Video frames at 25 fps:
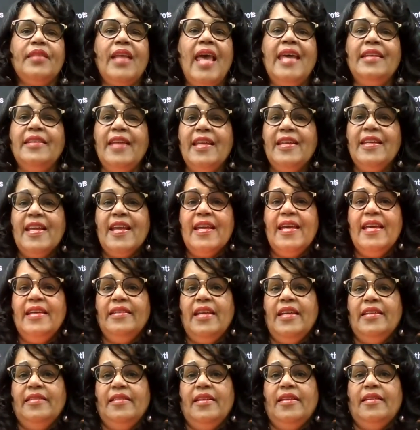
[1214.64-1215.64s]
and, and,
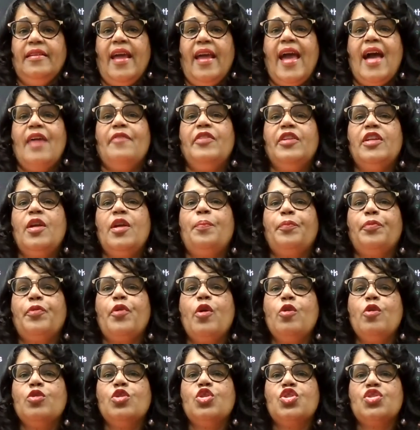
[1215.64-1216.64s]
and, and have an
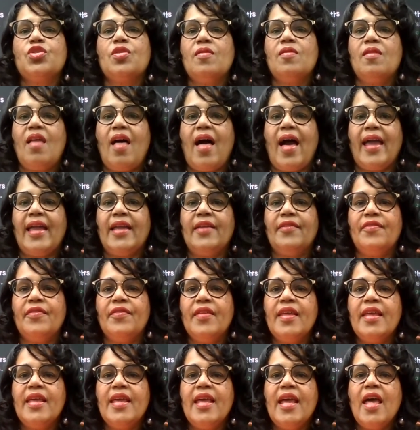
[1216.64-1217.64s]
approach to life
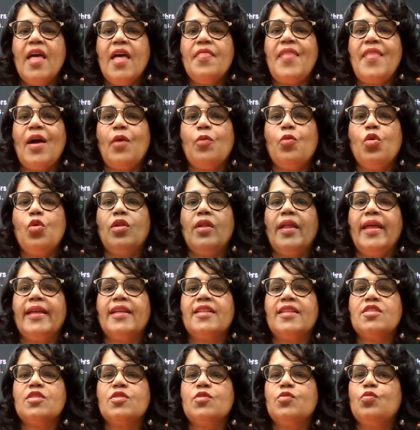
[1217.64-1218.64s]
that will
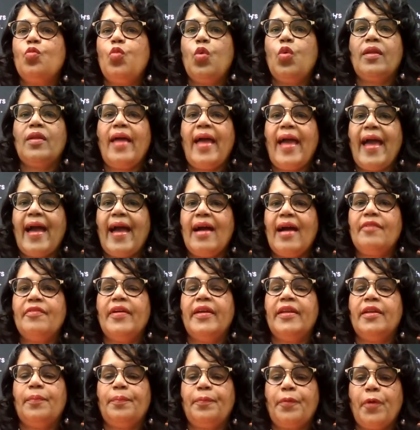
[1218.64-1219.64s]
ex, will have
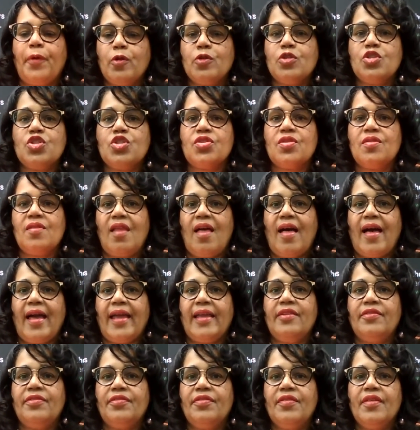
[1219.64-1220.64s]
an approach to
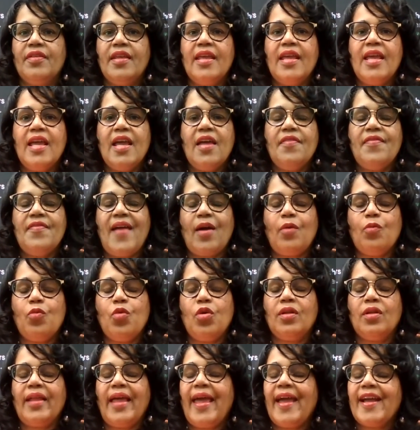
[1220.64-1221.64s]
life that
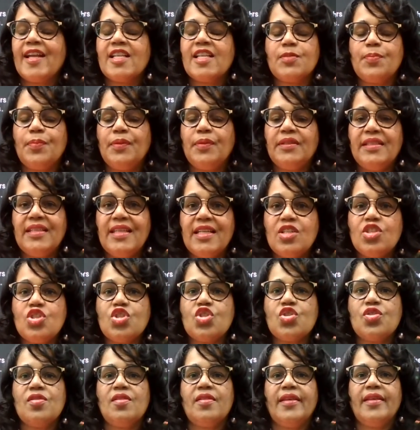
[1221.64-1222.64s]
will
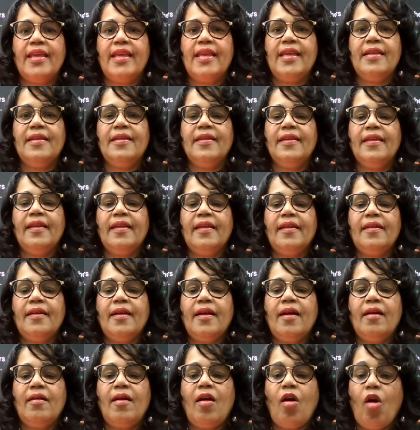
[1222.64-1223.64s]
exponentially
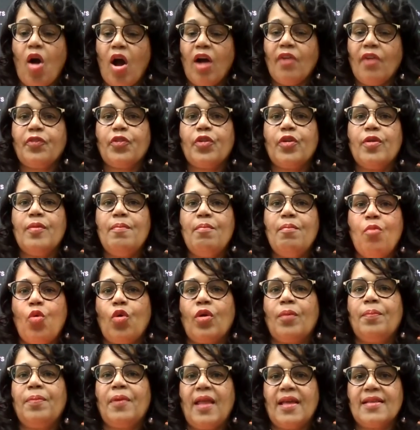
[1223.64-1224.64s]
offer
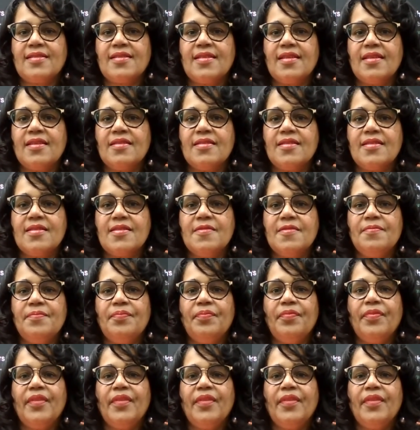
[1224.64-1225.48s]
more blessings.